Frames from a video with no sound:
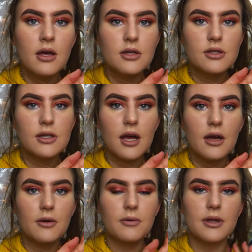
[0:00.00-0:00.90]

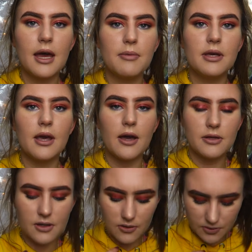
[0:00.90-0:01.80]
So there we go.
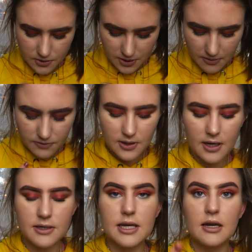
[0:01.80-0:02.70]
So I got two of those,